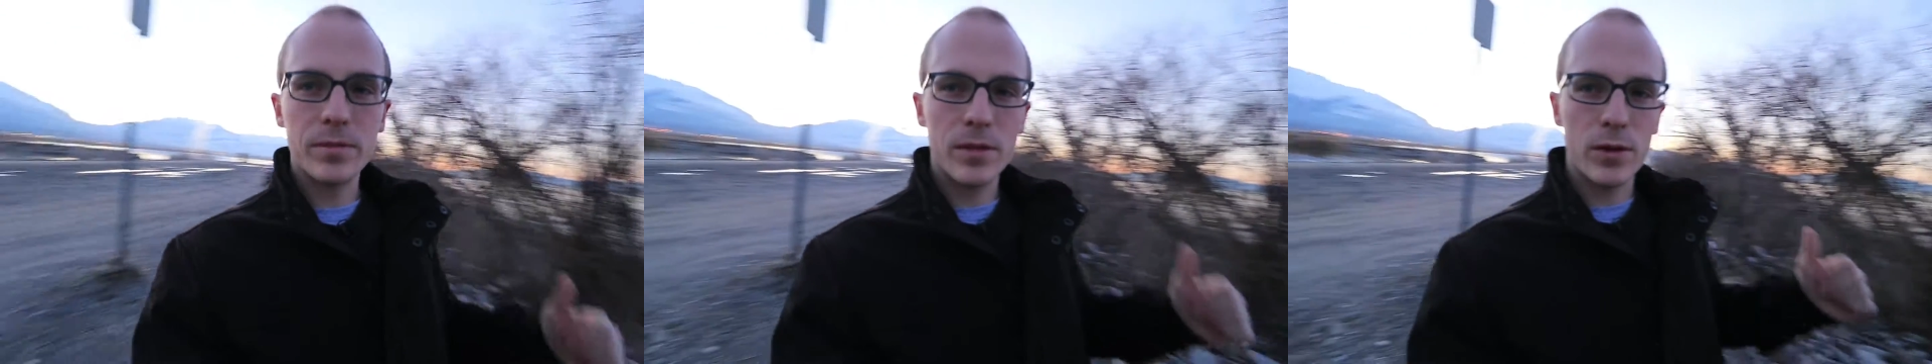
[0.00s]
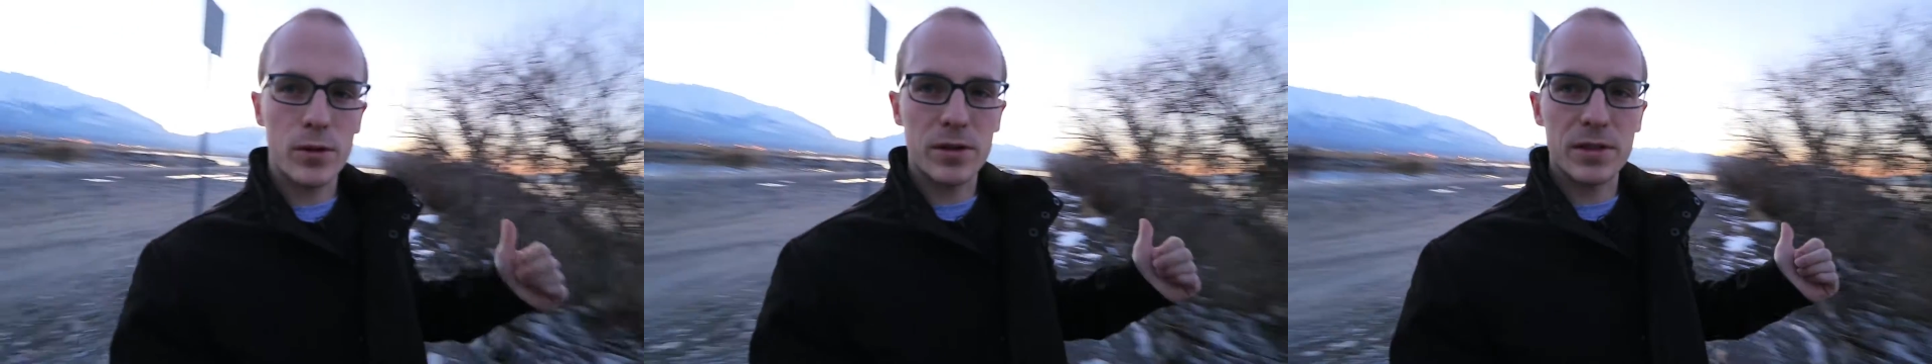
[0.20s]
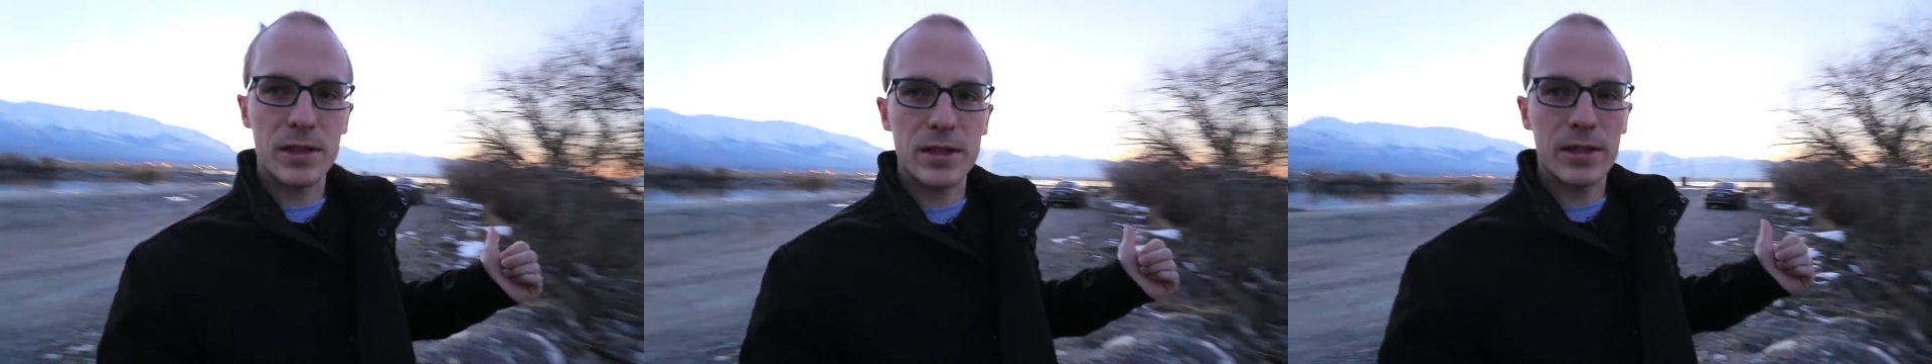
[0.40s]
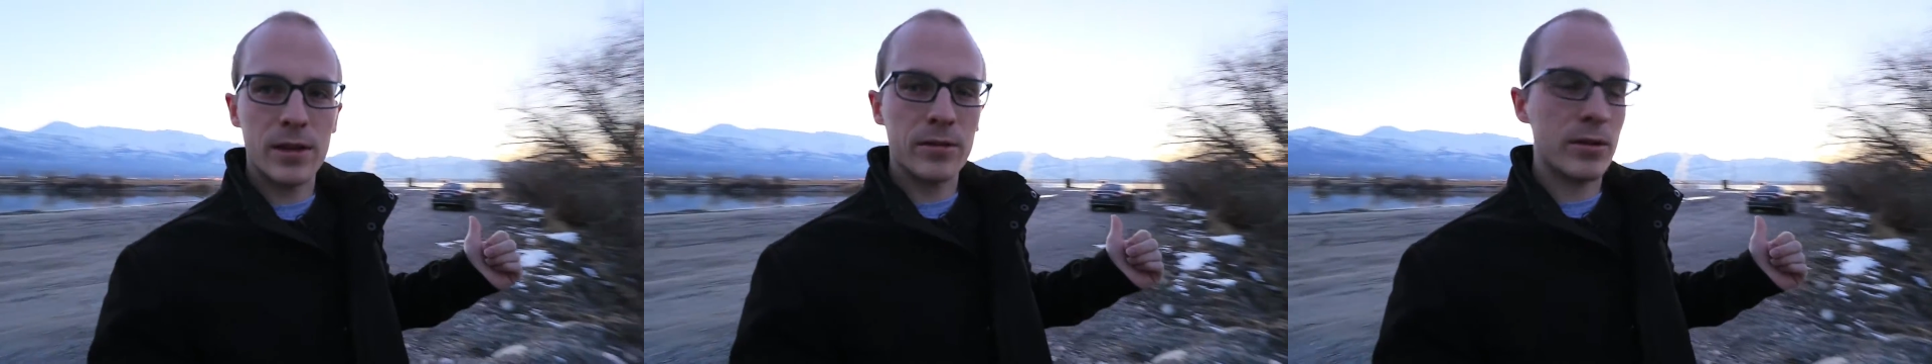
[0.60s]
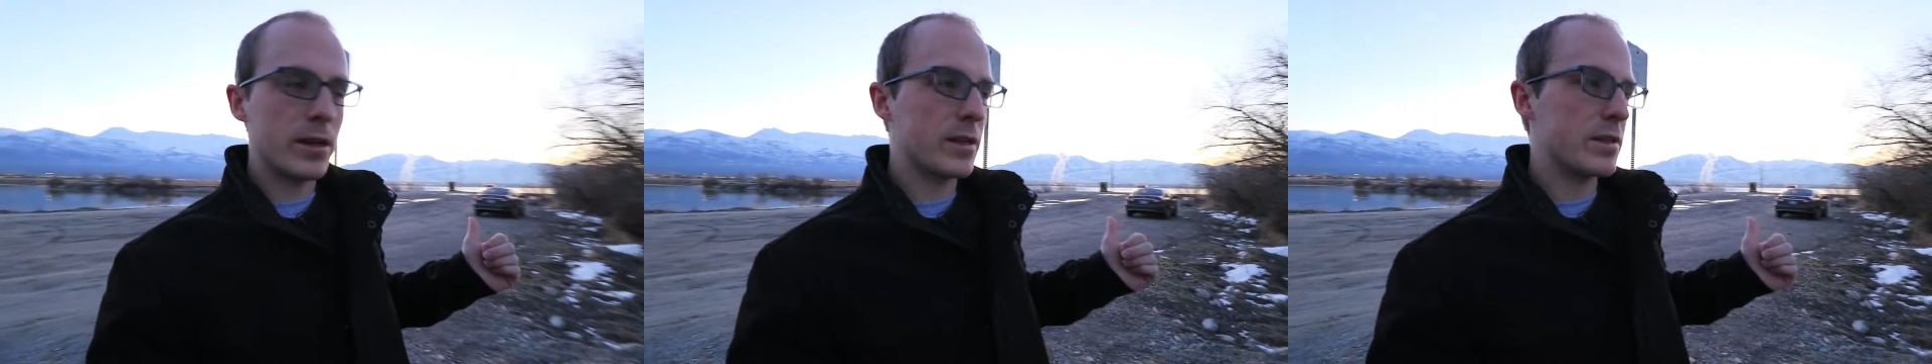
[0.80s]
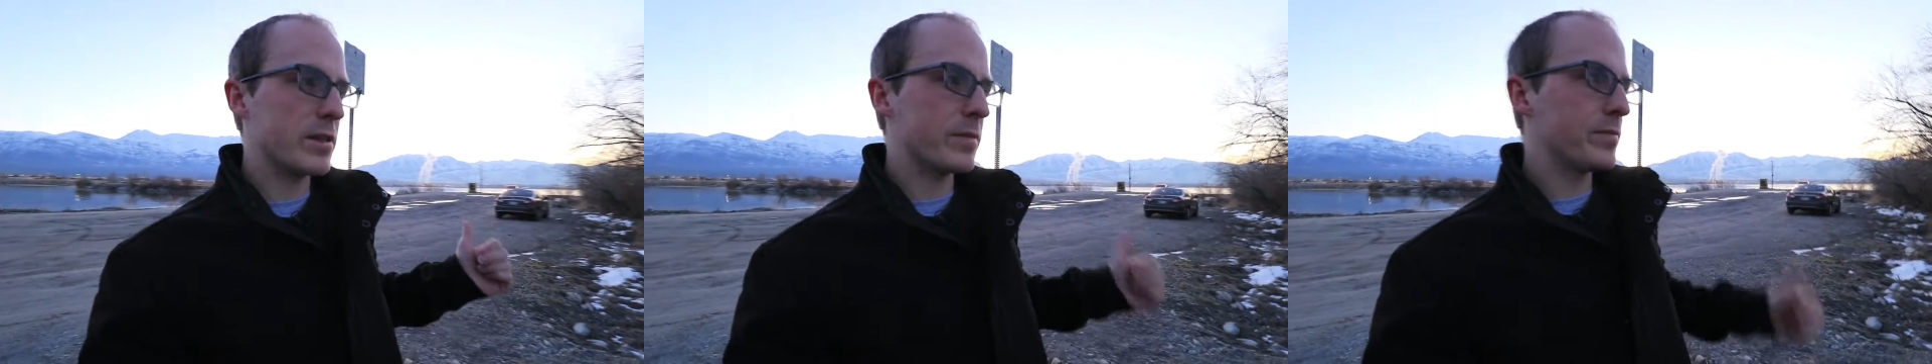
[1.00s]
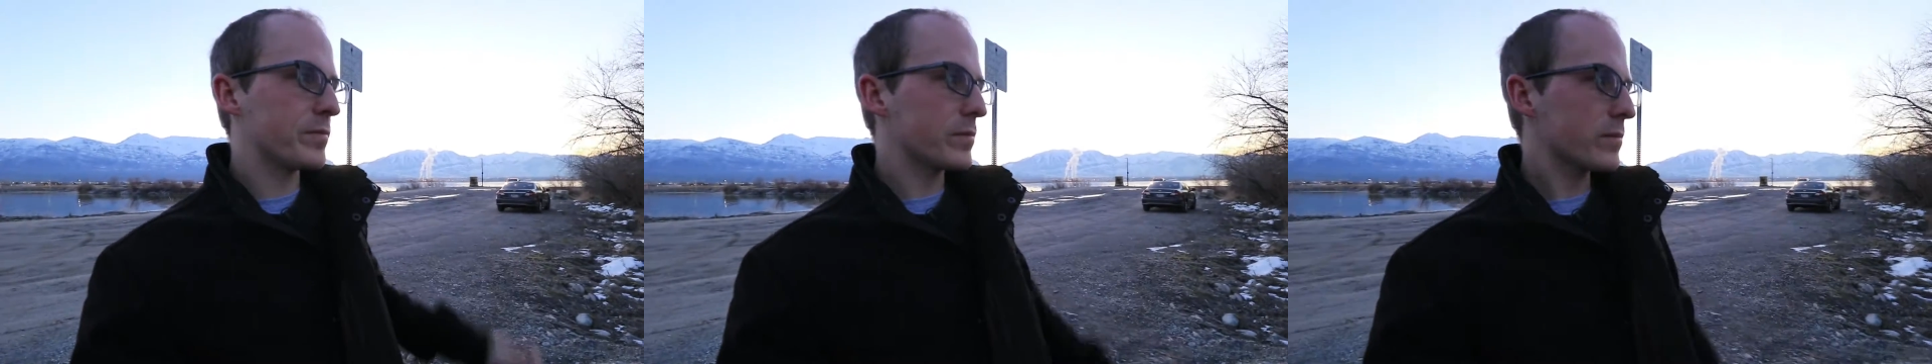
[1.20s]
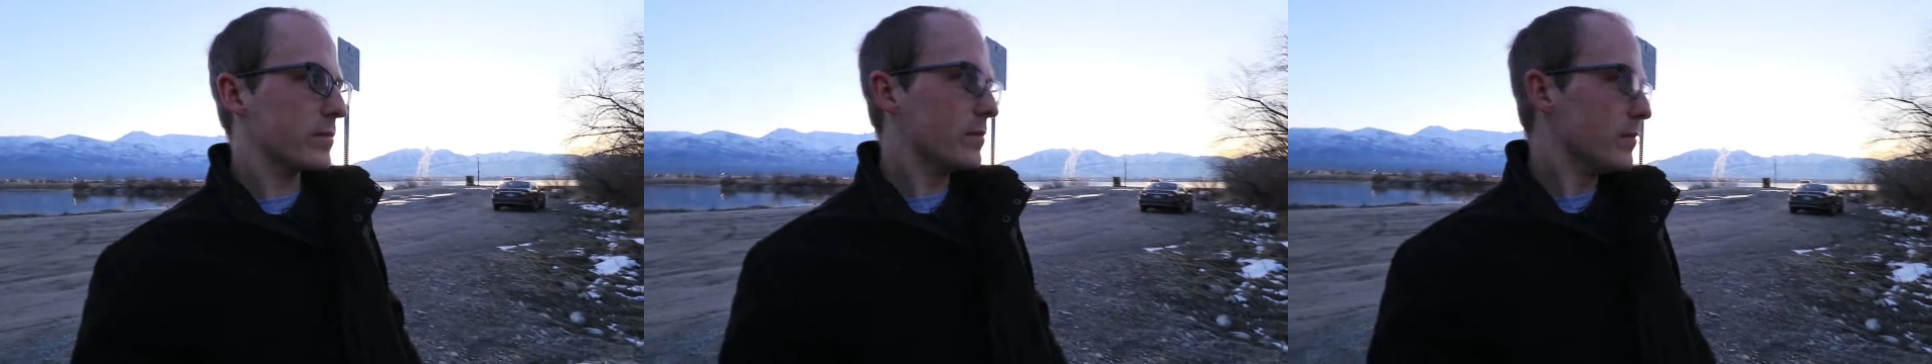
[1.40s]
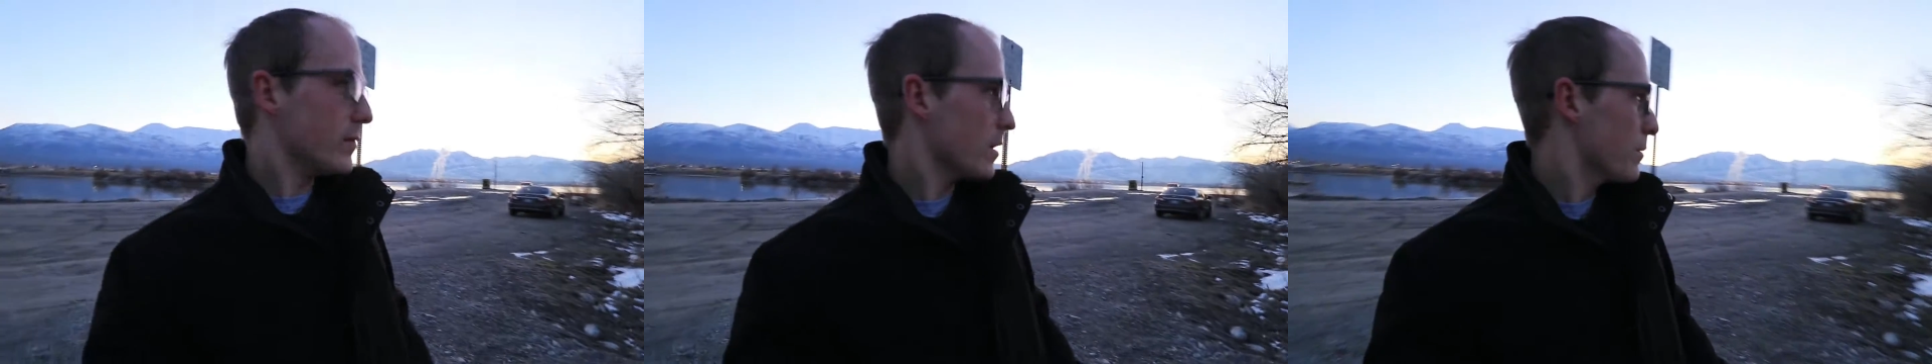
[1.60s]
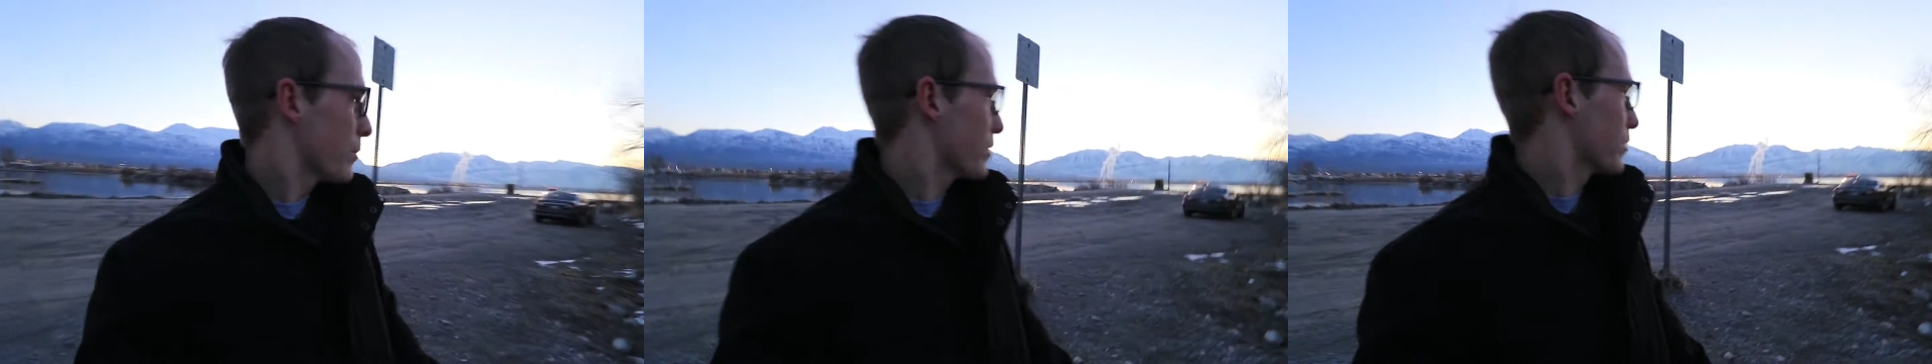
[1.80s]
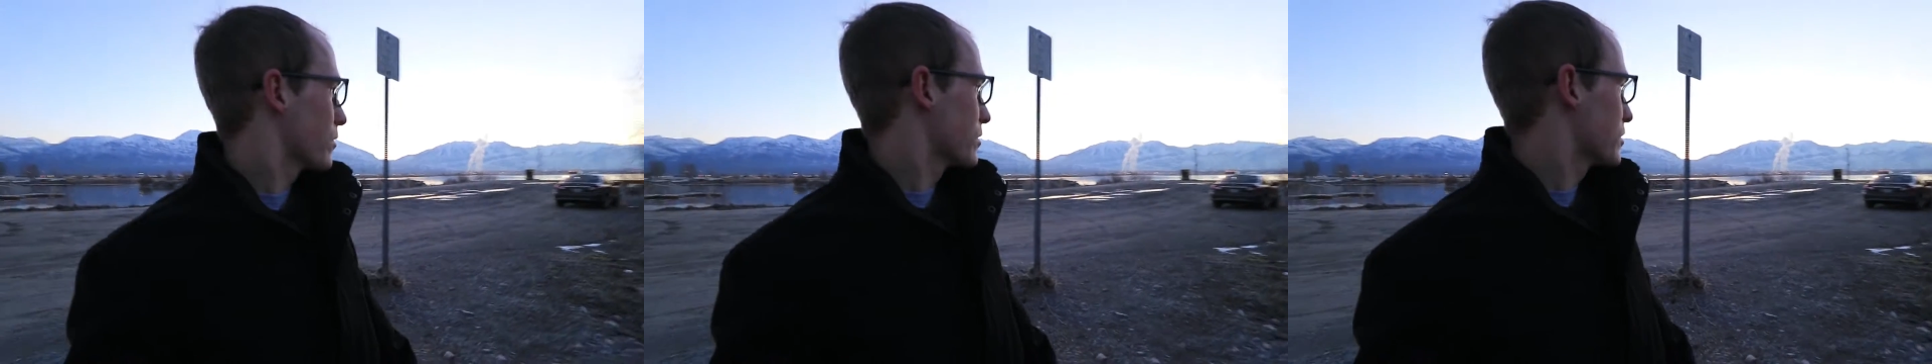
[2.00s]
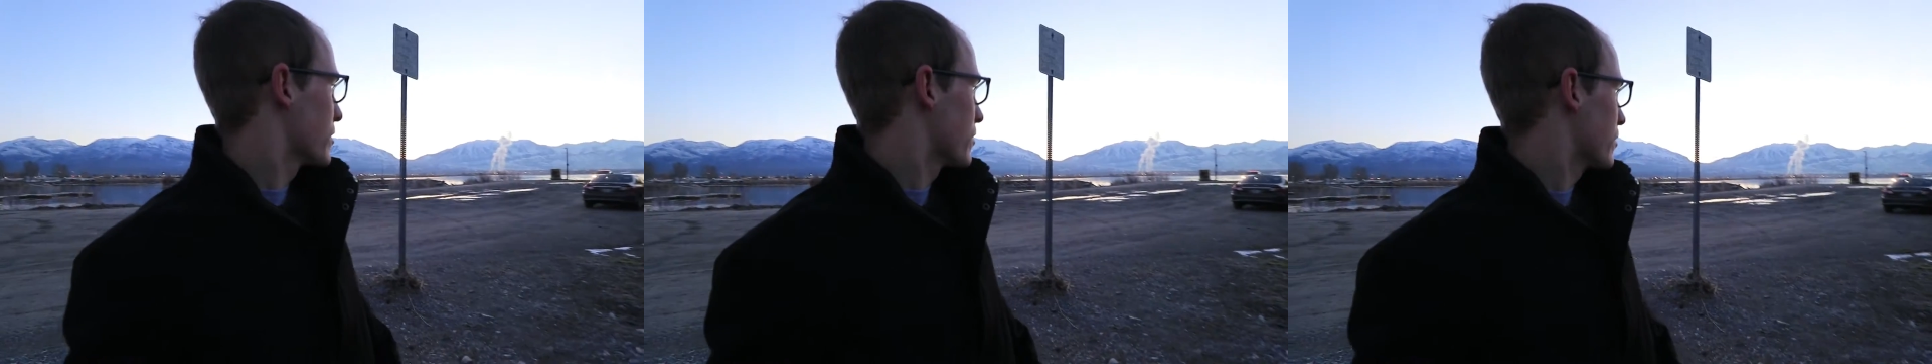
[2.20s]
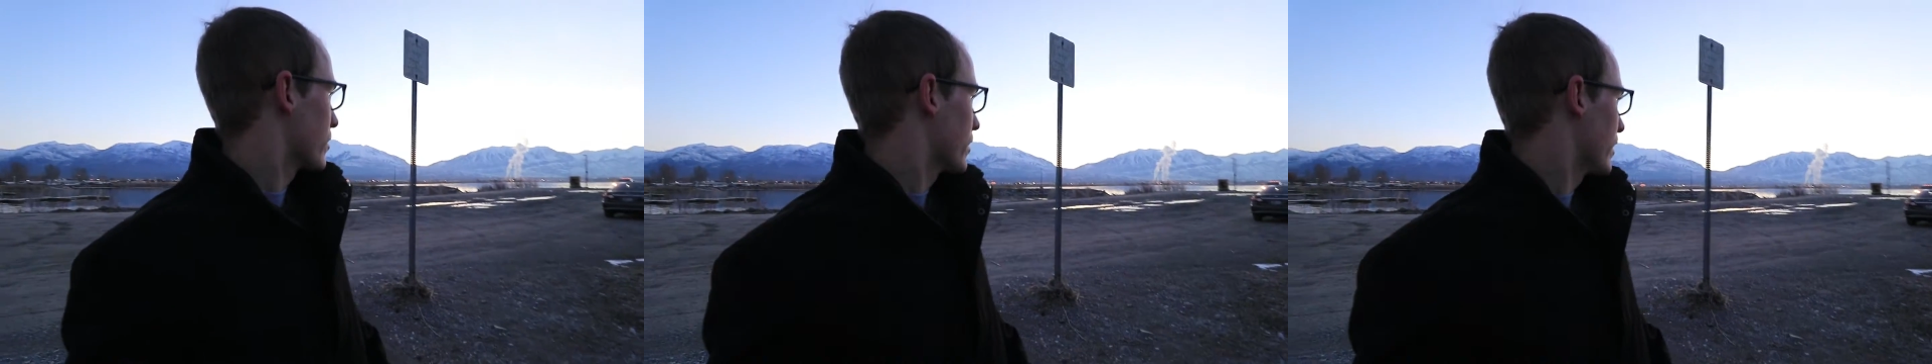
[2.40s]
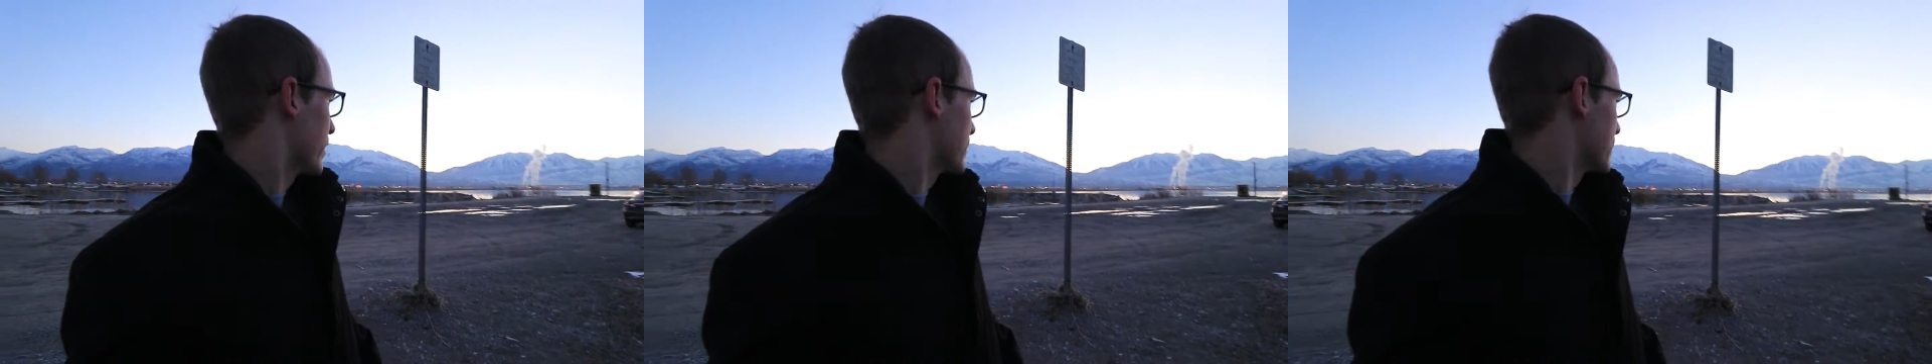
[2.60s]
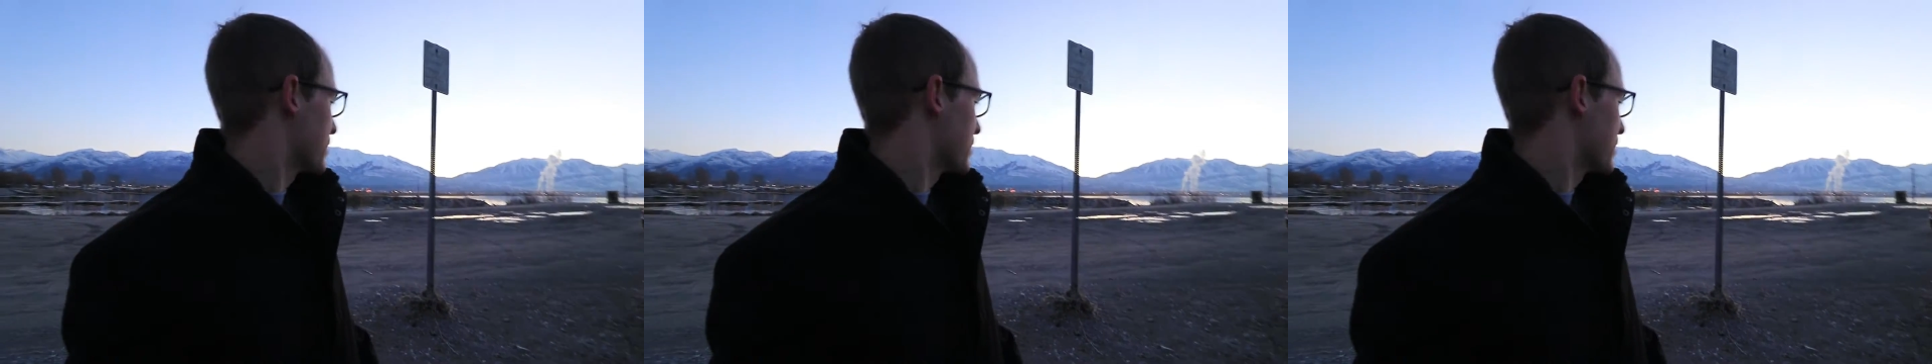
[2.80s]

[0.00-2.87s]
towards the sunrise. But there's no clouds